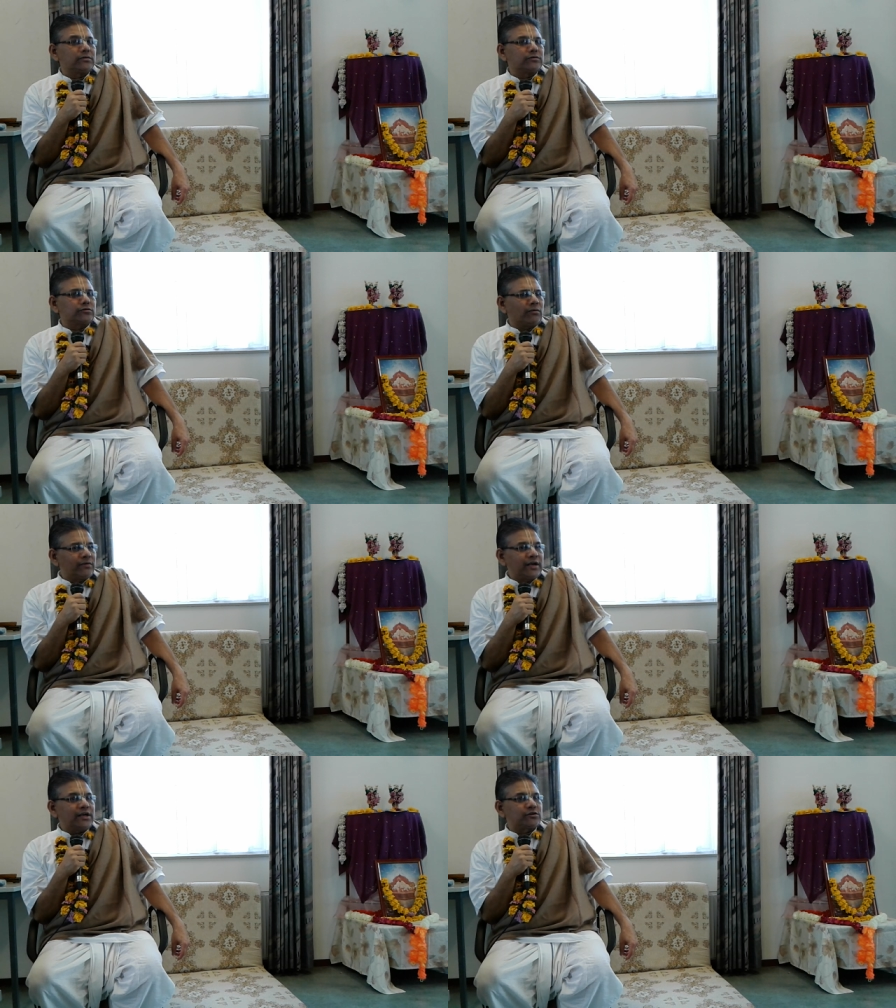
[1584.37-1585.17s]
So
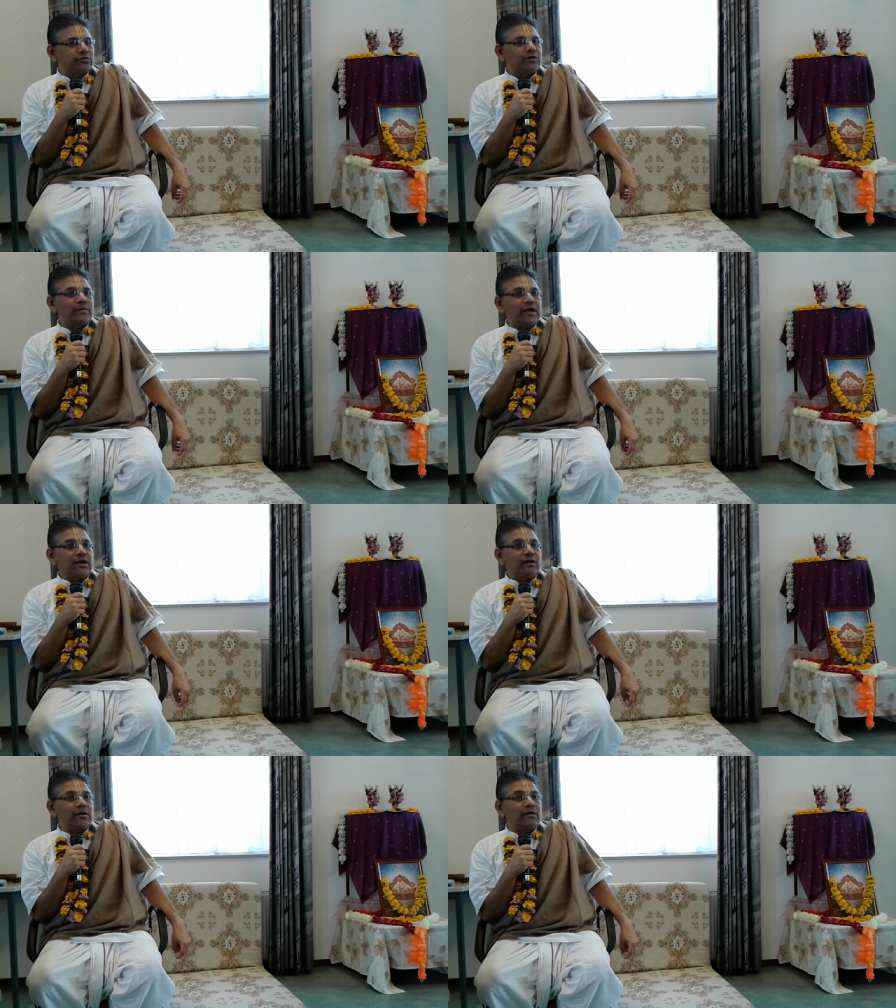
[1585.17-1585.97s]
we should
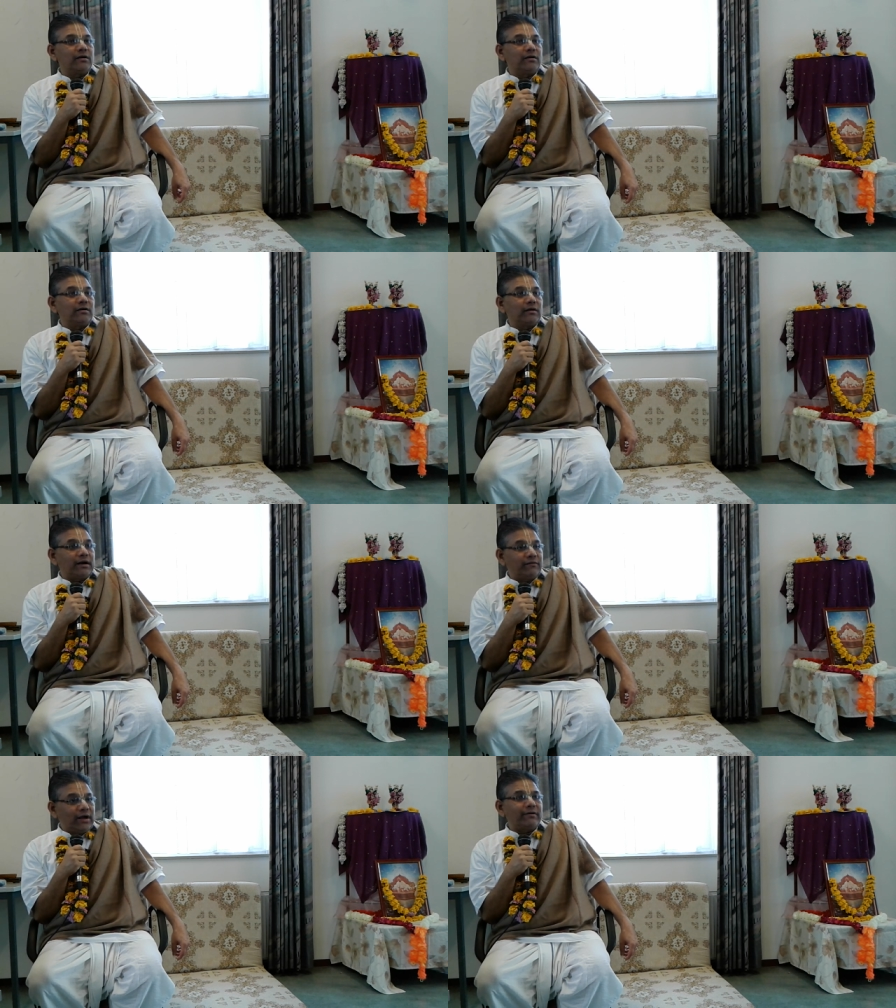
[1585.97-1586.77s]
be,
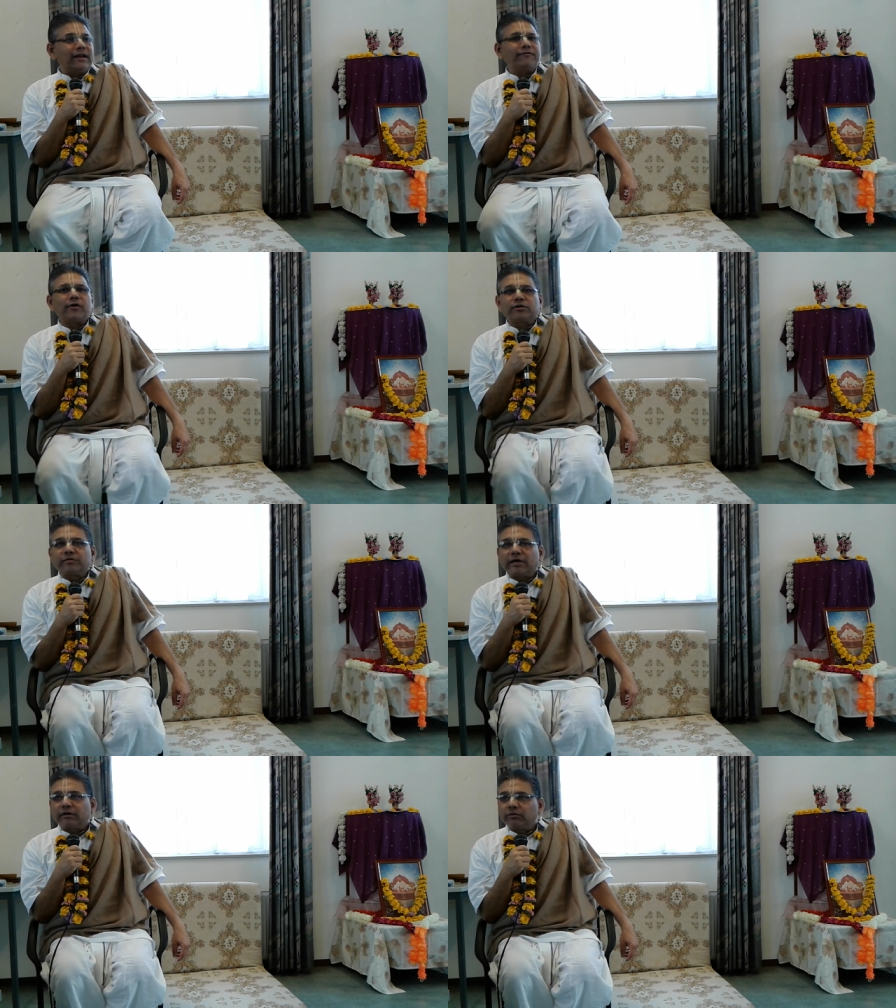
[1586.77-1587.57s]
and we are very
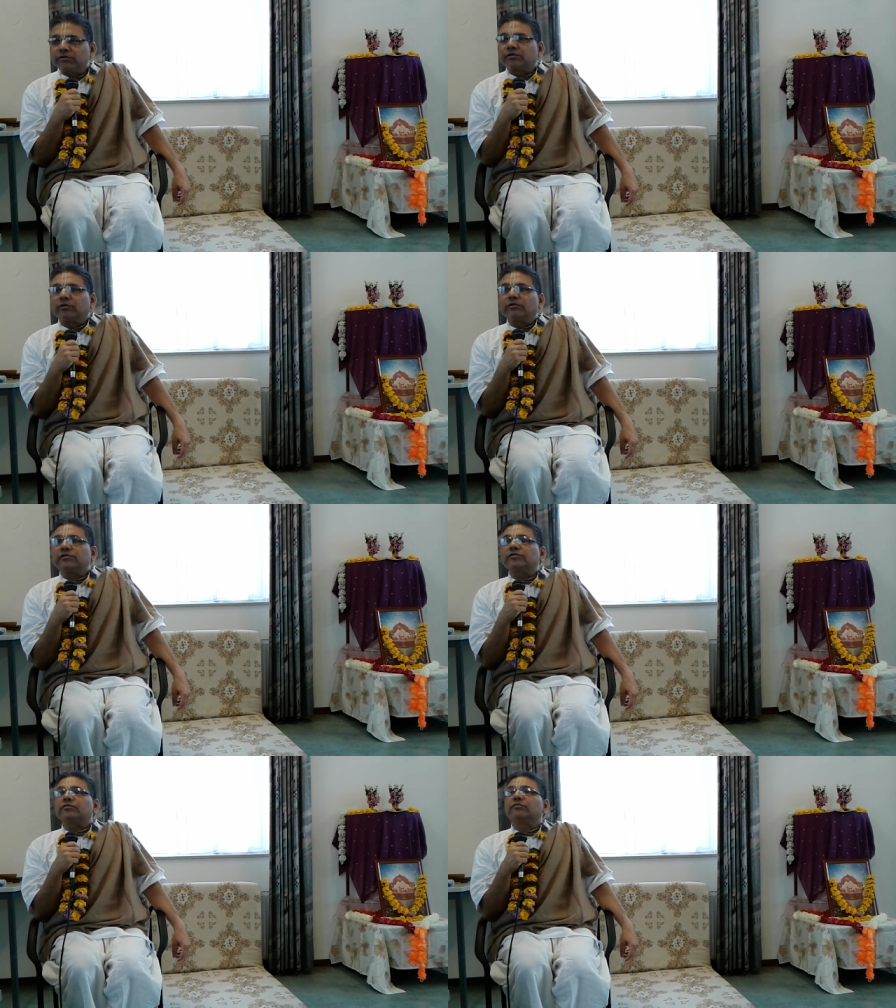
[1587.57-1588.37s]
fortunate, those
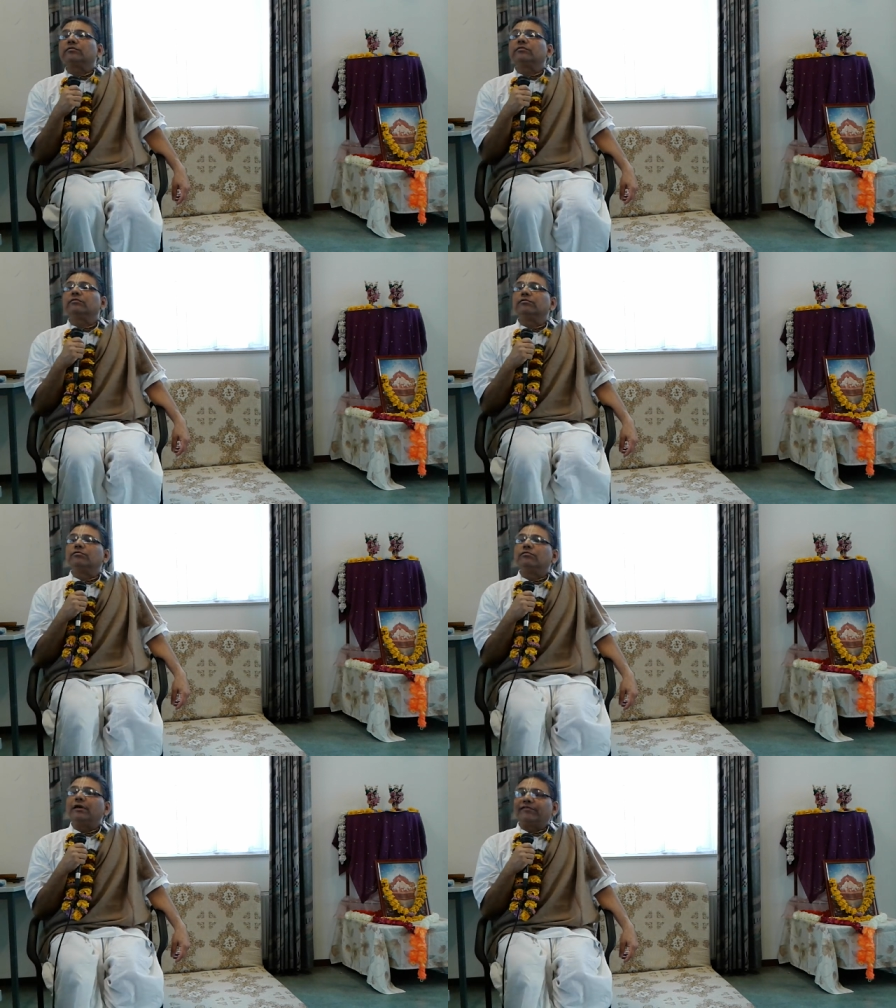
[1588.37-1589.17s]
souls
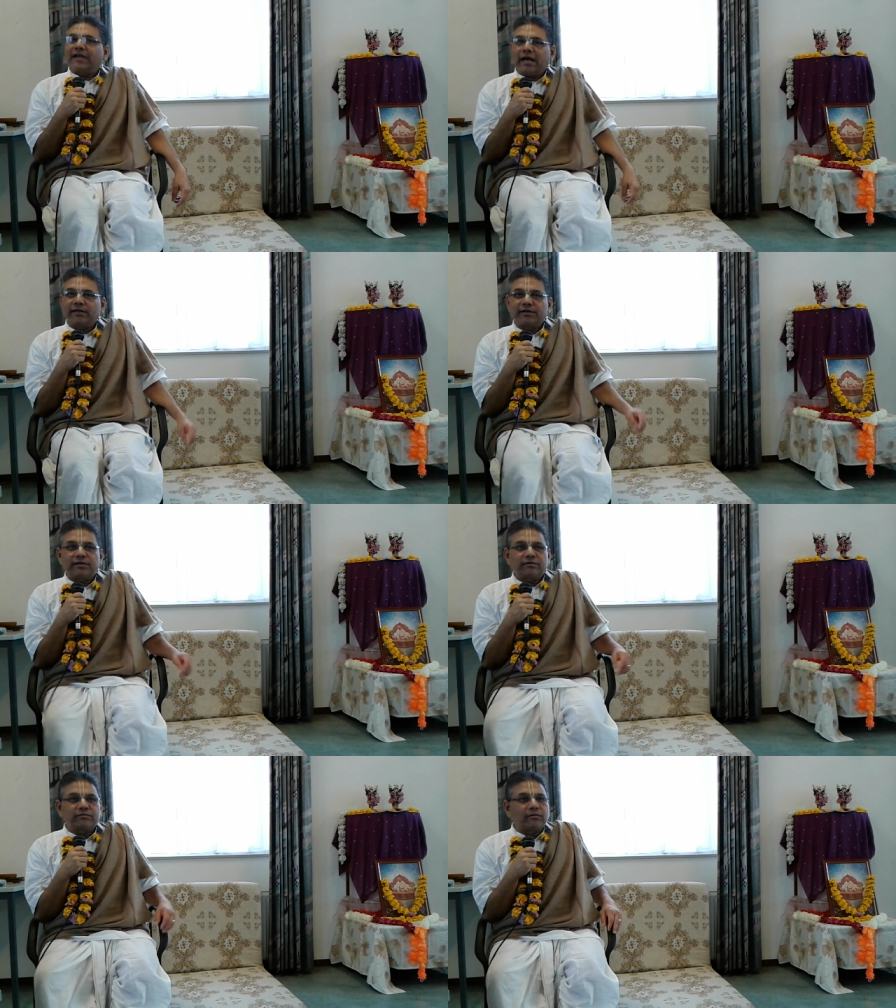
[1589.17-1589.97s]
who have
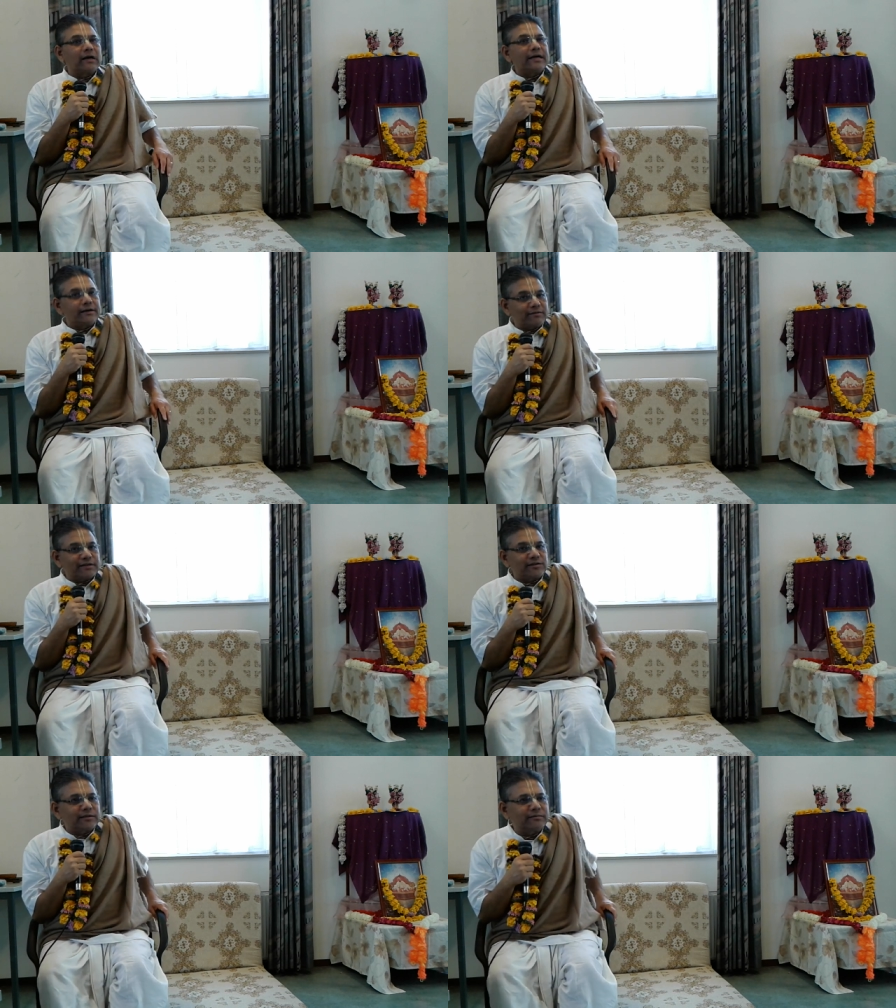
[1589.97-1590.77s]
gathered, who are
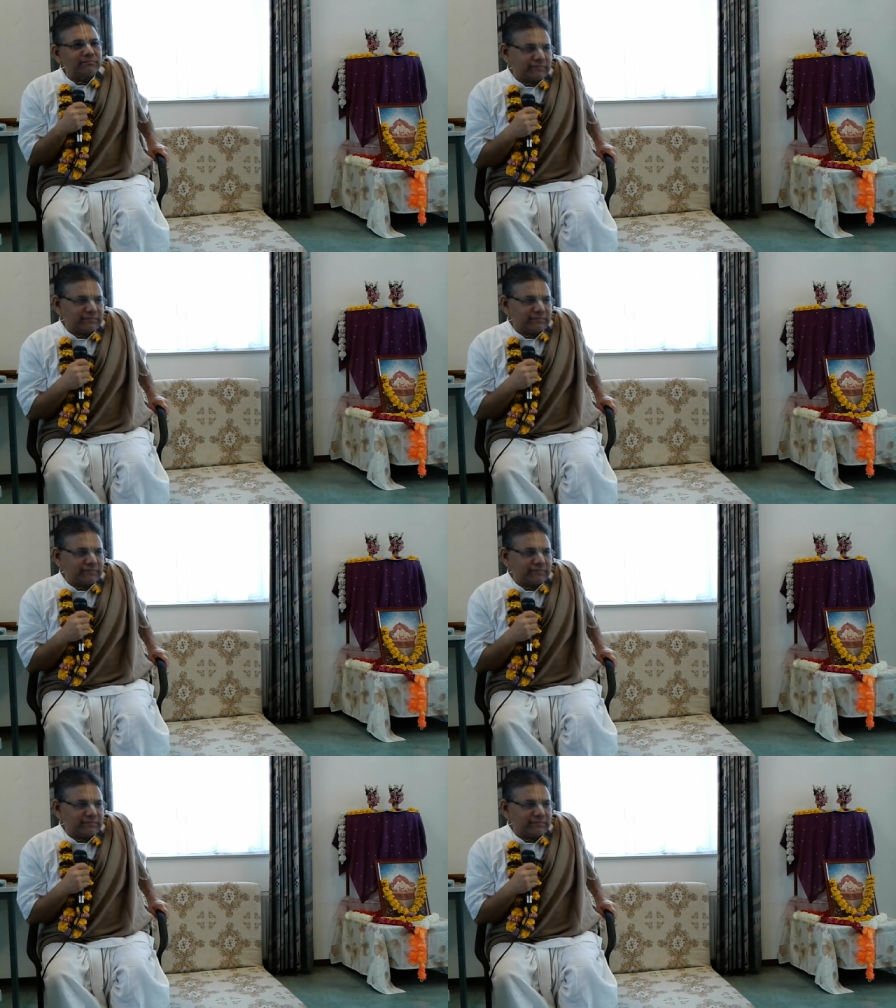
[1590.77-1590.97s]
interested.